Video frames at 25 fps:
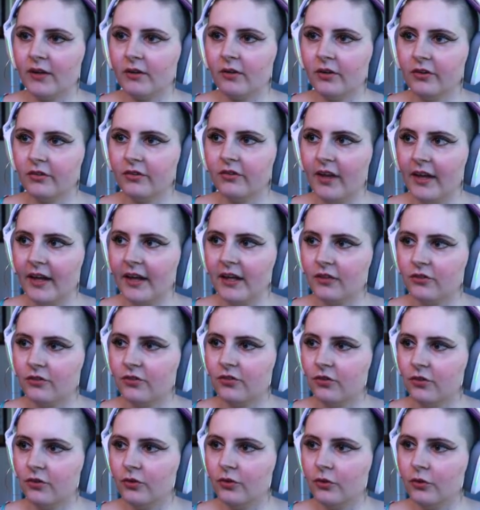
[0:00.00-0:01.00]
looks like
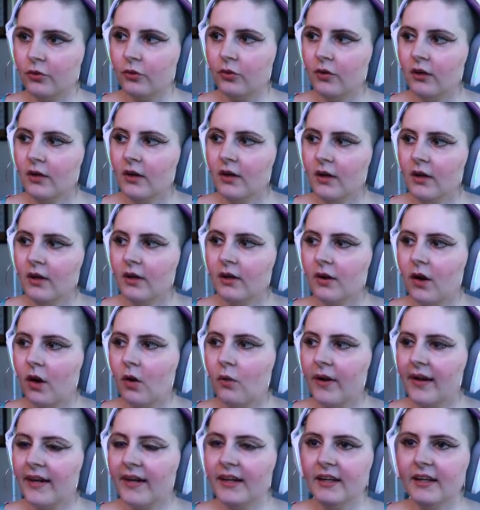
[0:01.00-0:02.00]
to go
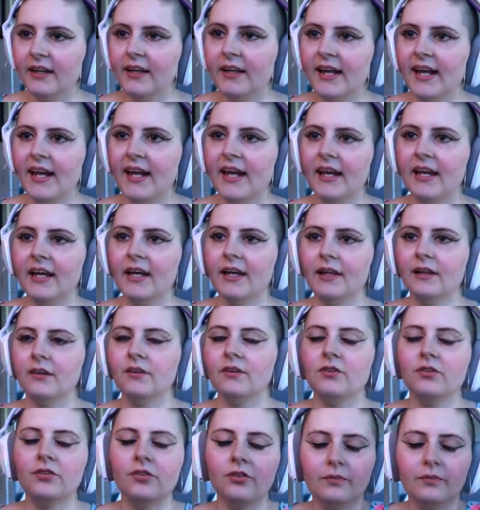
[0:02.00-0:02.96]
in and